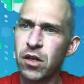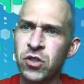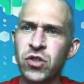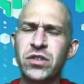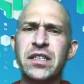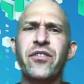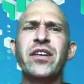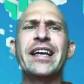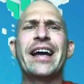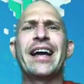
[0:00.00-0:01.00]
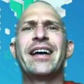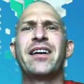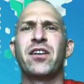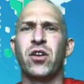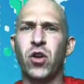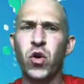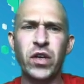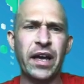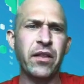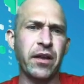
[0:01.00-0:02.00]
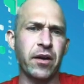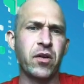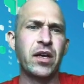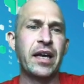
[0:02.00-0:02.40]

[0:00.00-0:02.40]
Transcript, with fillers: So it's definitely low down there.